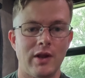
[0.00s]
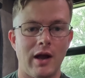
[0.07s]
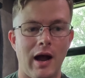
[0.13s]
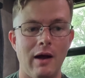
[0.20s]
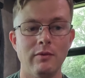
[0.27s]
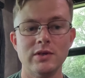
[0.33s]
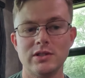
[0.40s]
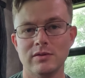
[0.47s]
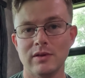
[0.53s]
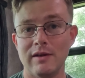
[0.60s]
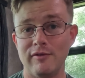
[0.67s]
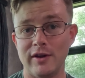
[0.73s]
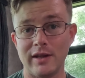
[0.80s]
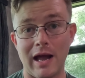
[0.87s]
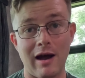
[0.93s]
I was
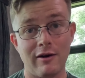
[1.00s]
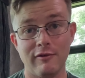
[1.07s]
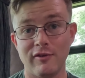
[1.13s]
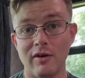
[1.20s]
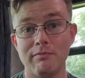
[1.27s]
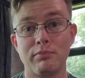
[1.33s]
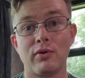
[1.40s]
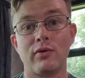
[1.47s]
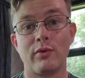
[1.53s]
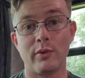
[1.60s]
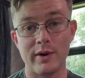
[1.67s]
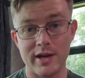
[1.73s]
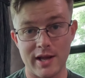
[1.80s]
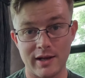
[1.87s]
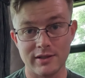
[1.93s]
living out of a
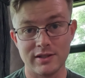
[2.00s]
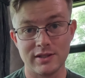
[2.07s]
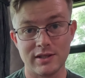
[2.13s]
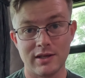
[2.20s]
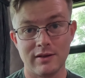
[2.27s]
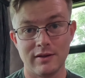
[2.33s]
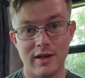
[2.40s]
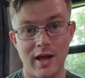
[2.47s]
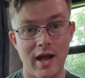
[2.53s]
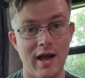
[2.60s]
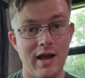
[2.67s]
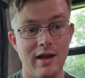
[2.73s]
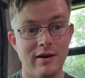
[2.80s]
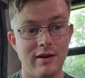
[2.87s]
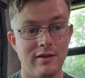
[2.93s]
Prius,
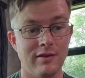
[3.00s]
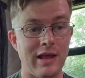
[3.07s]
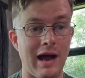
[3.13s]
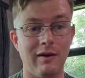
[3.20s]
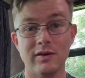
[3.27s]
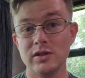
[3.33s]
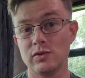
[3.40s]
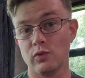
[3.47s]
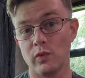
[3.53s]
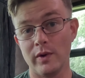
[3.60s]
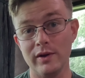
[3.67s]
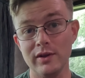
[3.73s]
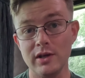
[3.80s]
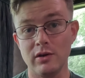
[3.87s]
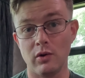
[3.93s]
and that was
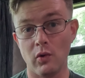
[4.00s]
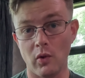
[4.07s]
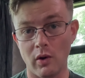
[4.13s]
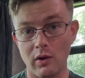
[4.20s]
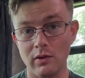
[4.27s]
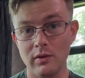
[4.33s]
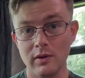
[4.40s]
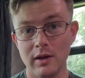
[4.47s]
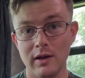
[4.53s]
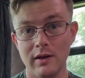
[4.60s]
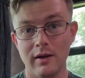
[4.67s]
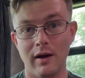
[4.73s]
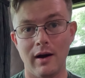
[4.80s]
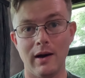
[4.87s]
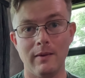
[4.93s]
really cool.
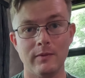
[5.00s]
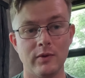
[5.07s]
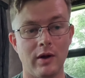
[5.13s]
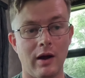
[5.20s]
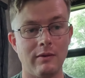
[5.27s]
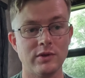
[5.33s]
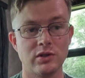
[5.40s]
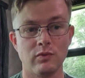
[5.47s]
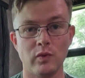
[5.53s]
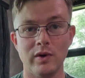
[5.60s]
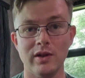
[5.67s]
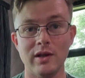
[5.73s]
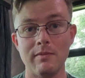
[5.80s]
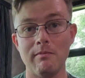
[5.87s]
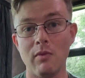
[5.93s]
I was
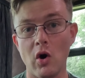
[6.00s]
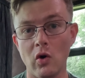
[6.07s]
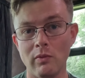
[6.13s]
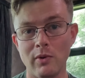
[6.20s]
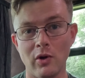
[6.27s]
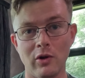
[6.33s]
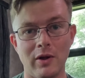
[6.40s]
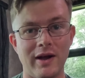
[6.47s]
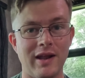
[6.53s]
really mobile.